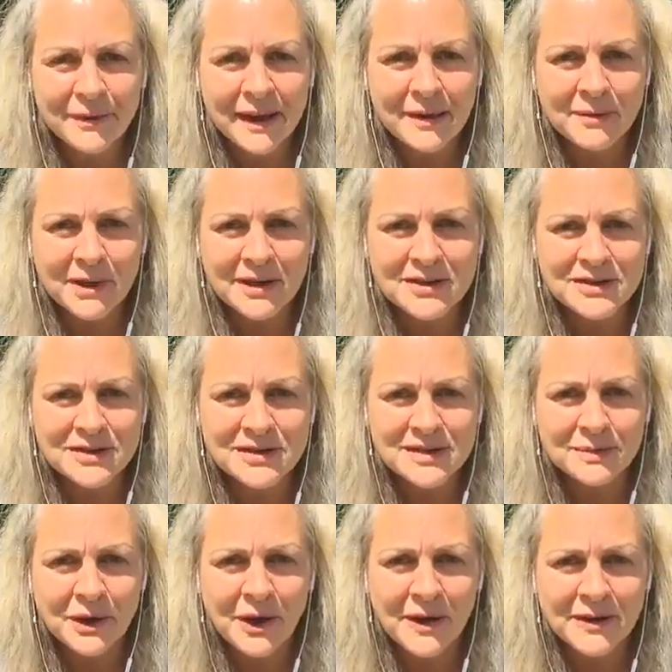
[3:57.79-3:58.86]
And I'm going to do
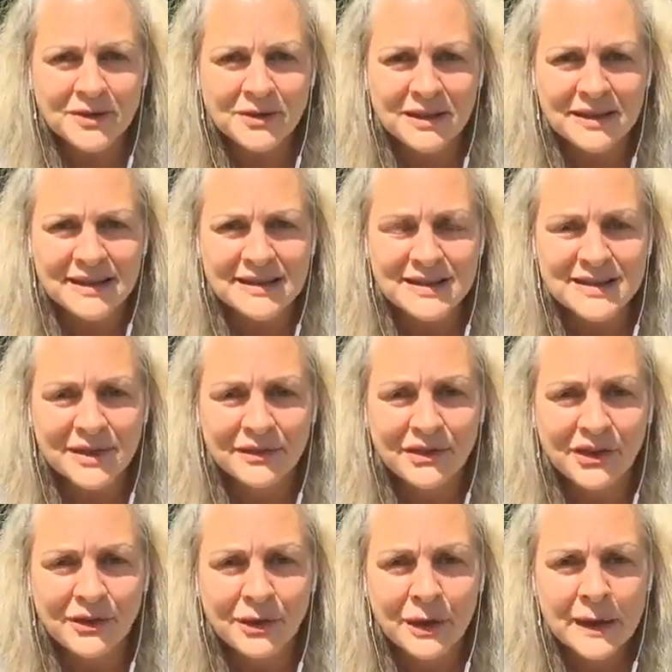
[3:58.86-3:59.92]
some card readings. So
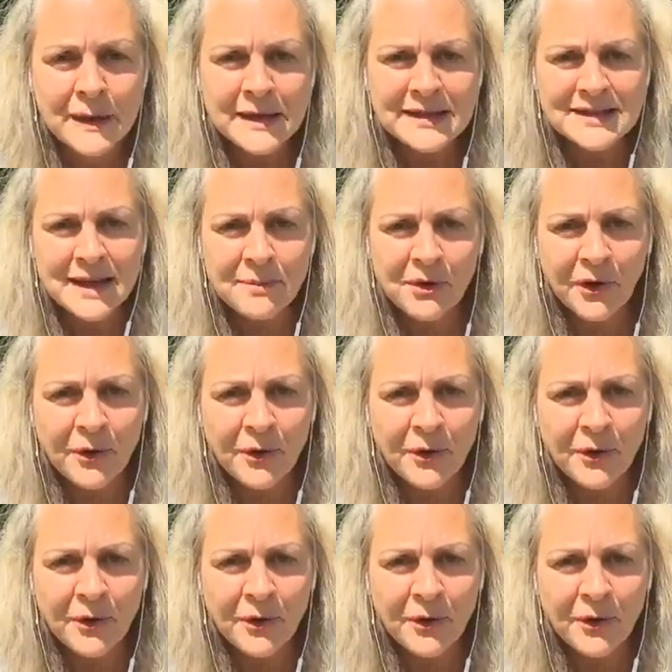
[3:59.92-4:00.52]
if you type your